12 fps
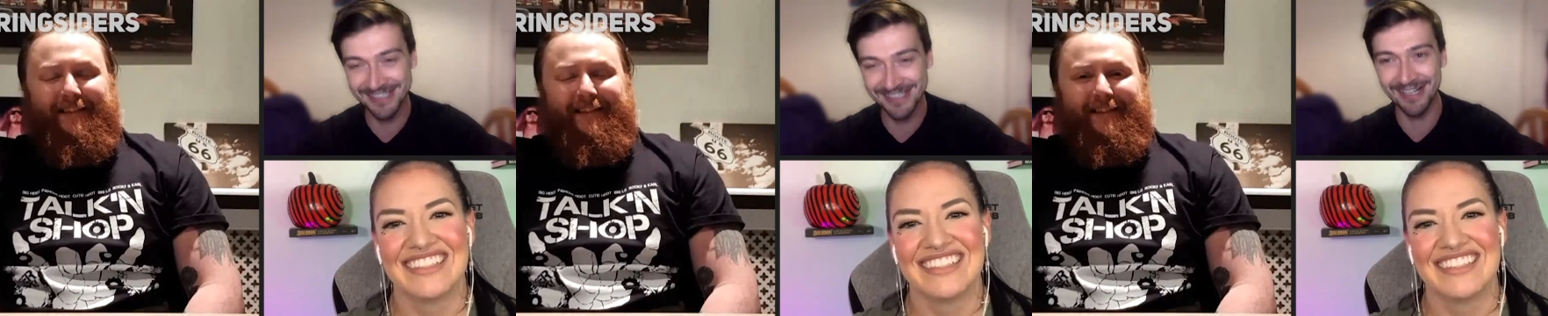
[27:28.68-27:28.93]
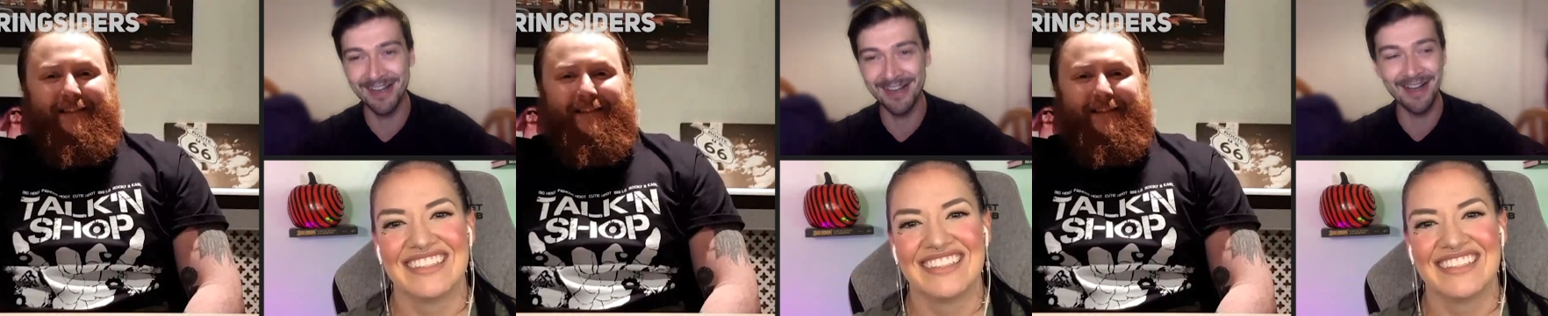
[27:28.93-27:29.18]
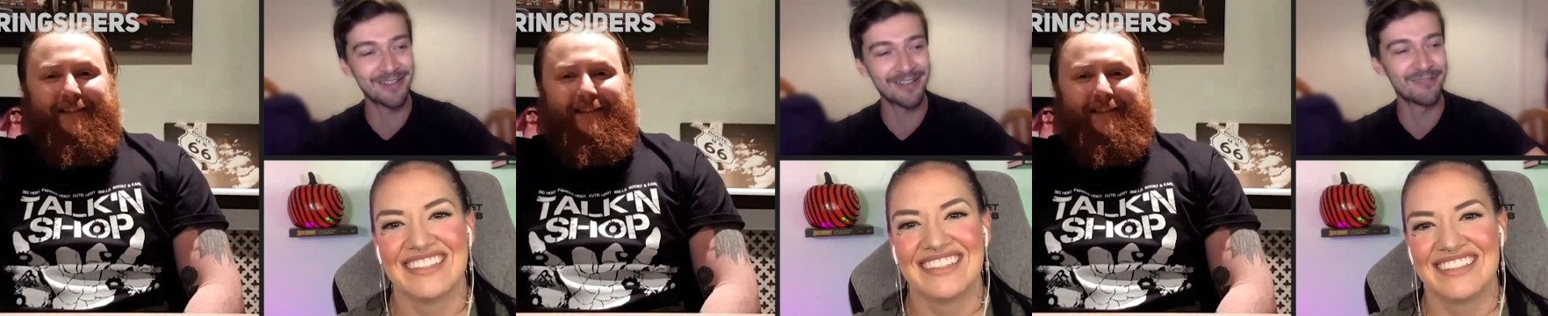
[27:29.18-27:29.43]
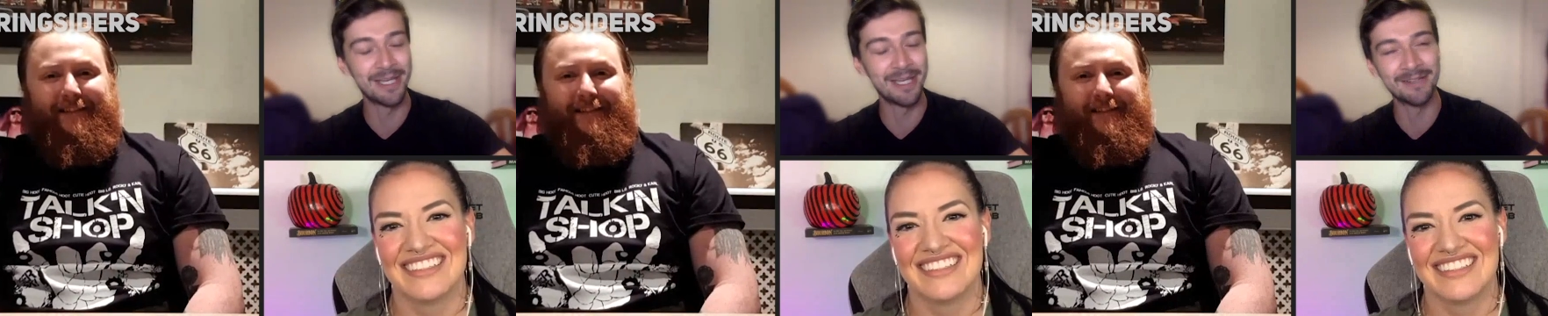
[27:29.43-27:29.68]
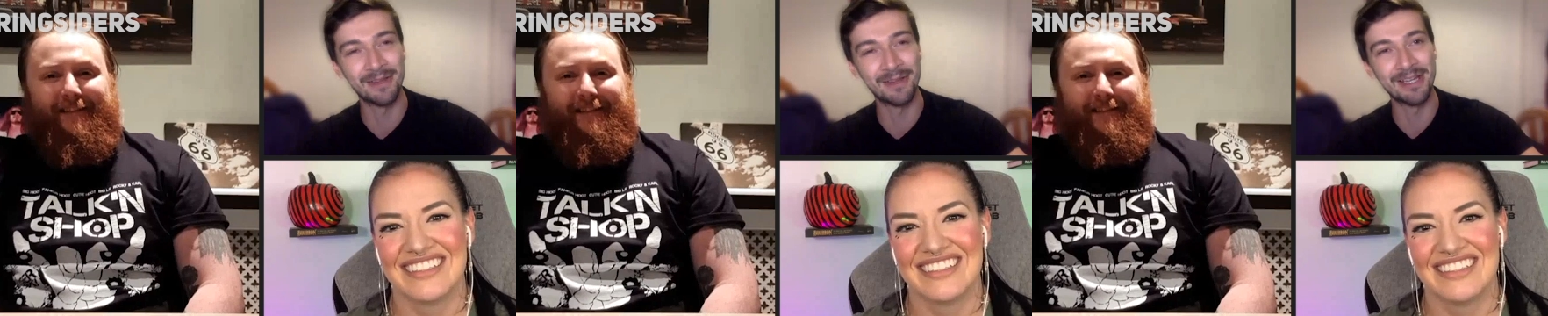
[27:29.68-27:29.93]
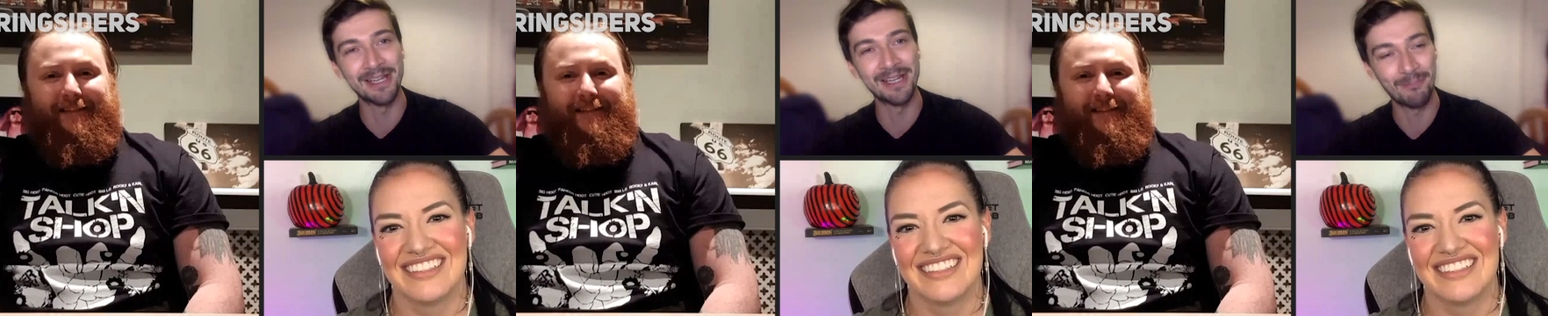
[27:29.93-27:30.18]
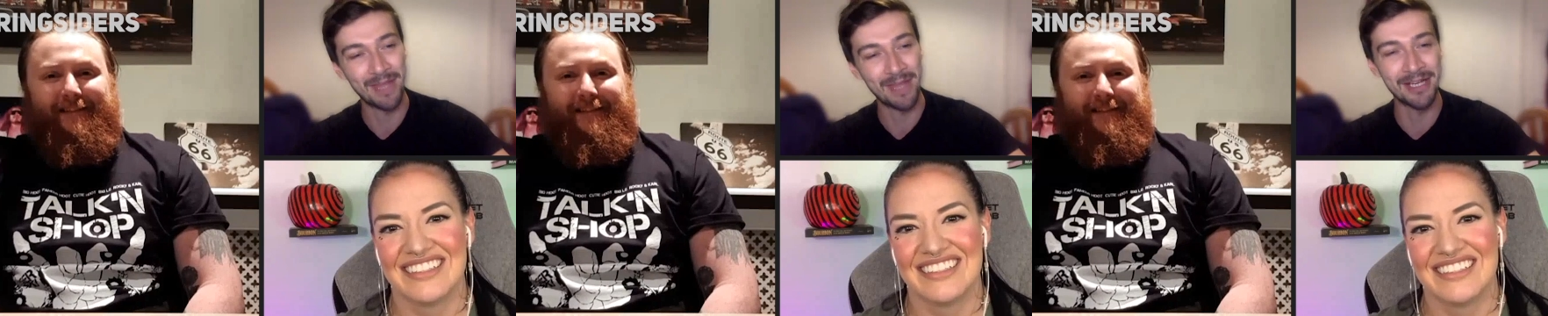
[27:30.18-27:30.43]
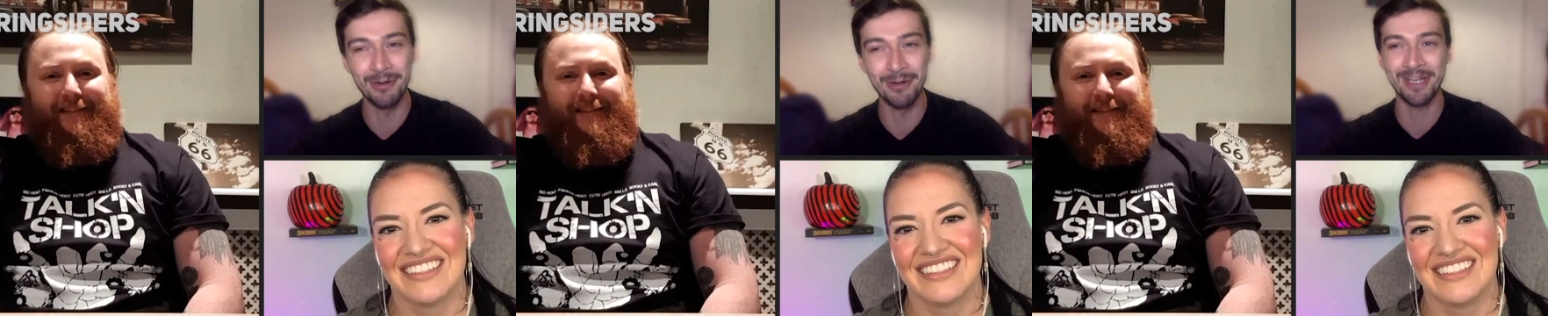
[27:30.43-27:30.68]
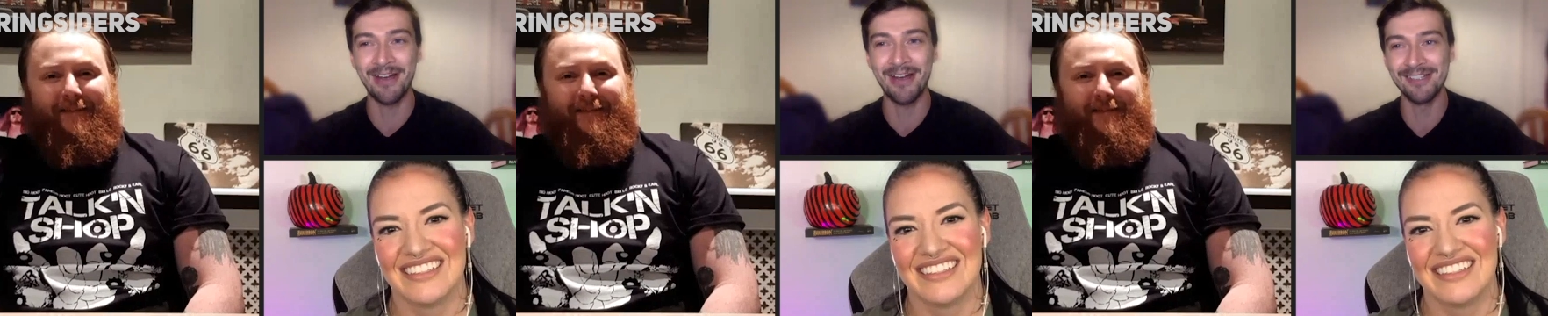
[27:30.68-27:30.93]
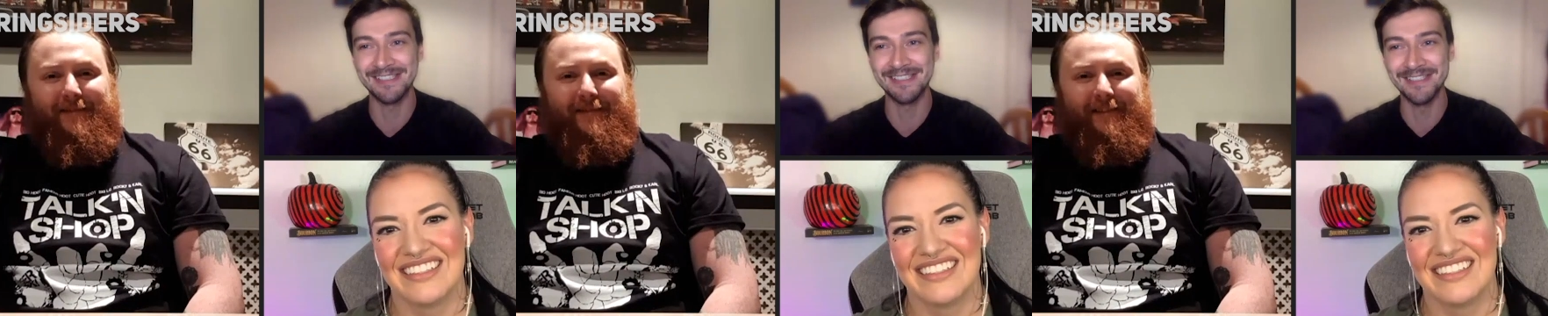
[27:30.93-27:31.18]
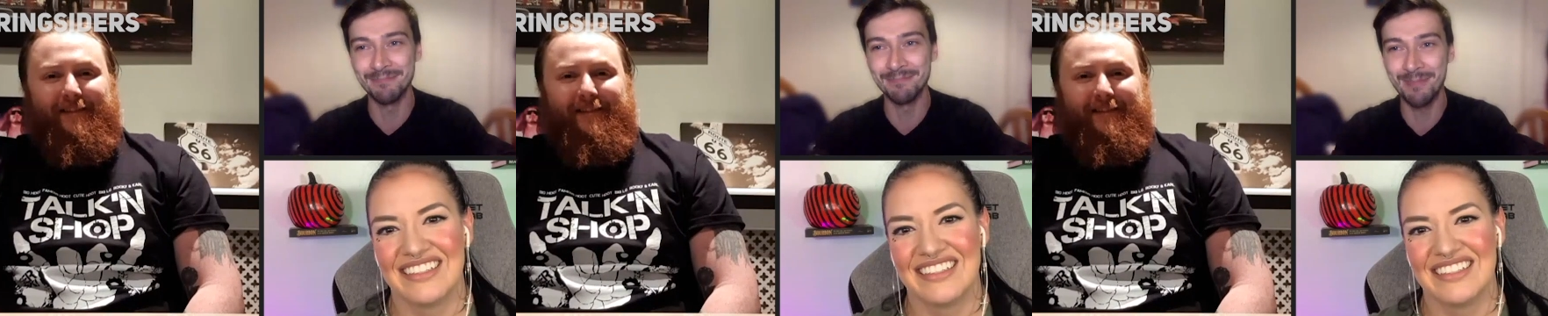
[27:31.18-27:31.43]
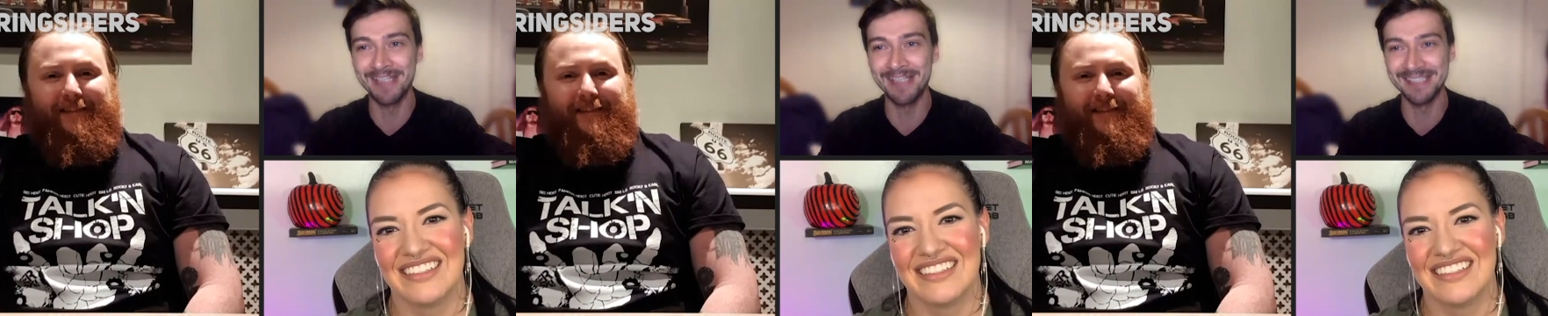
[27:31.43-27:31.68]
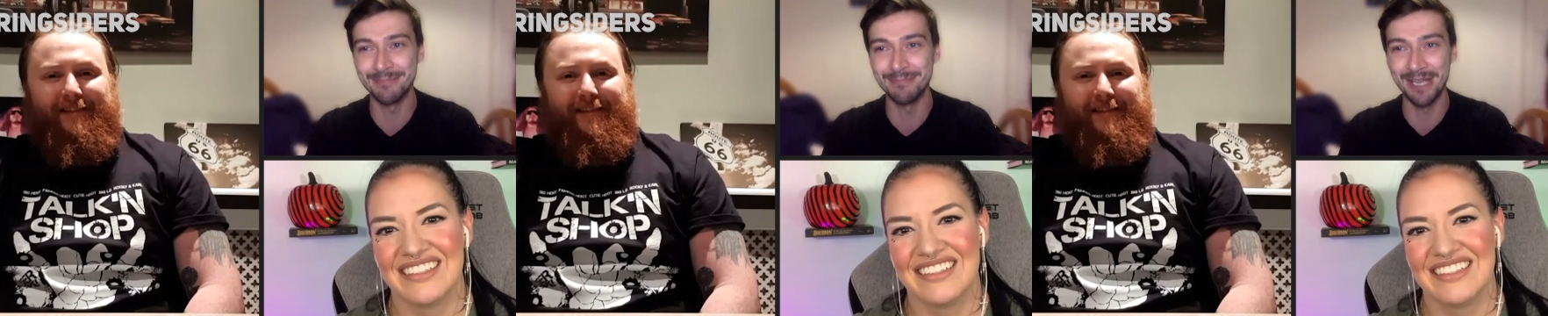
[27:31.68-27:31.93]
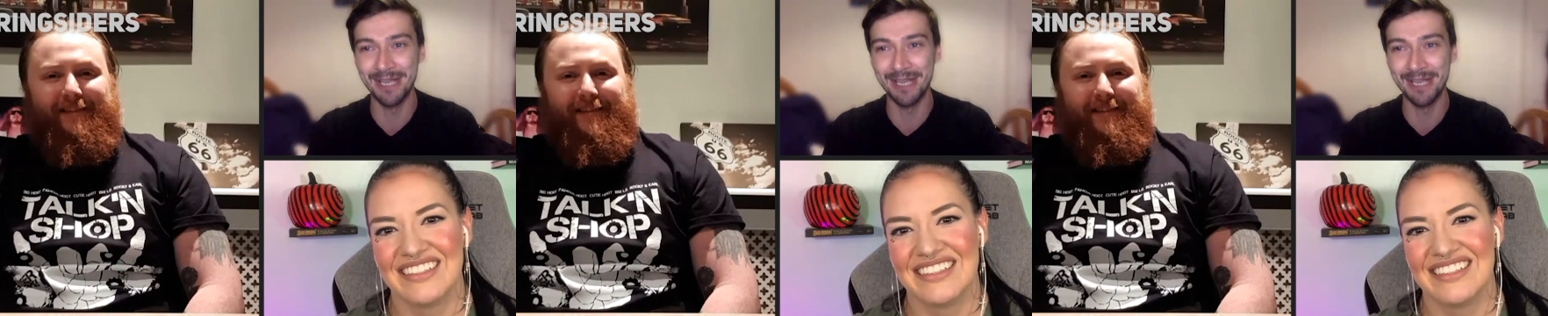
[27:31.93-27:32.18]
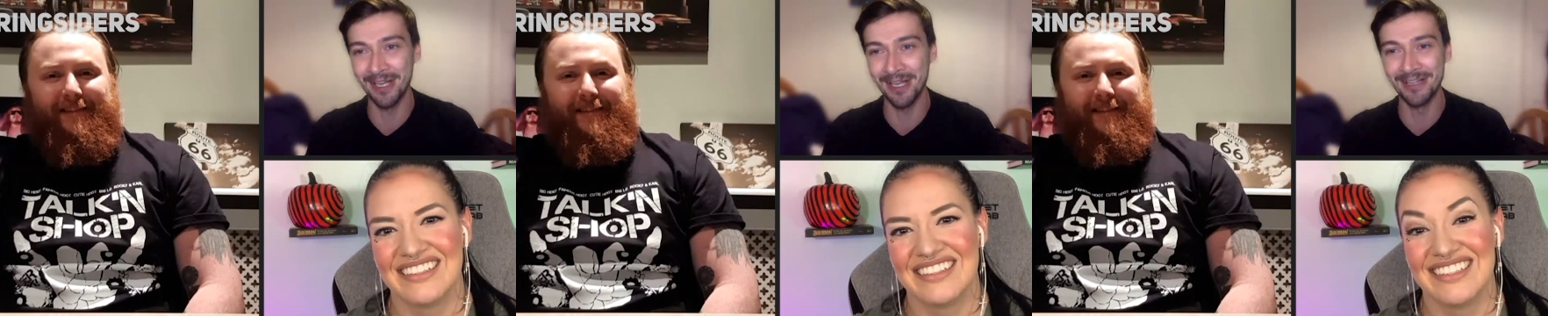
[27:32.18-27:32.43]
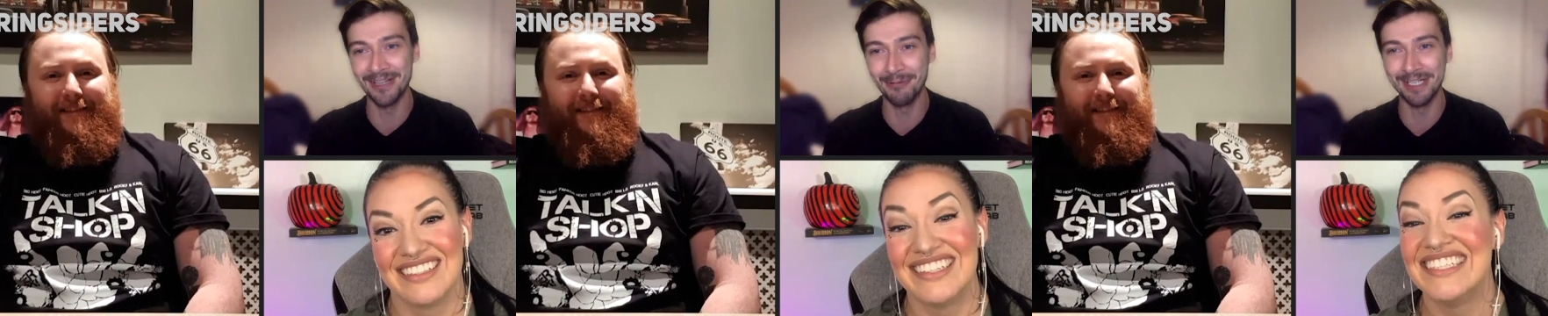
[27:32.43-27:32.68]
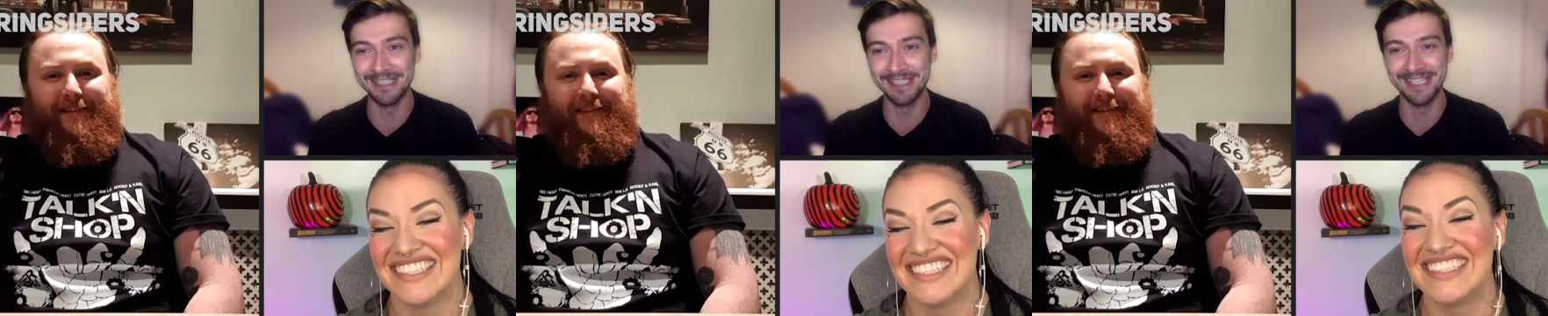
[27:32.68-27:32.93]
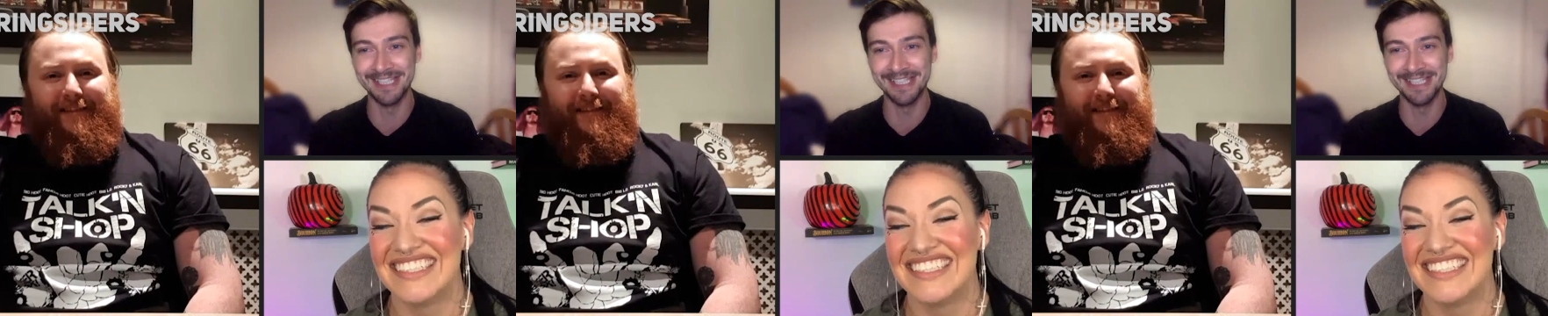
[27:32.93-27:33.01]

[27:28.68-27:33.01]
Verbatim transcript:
Speaker 1: she has that knack of being like I know a character is meant to be annoying the way